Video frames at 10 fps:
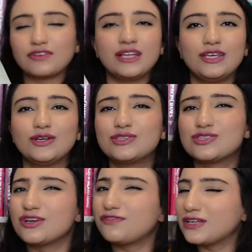really good
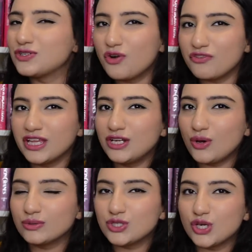stuff. I don't really
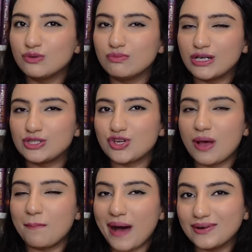know too much
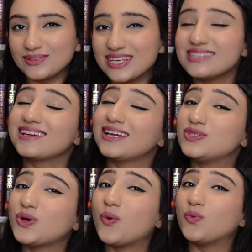about this and I
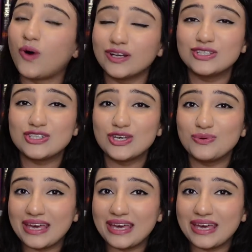don't want to,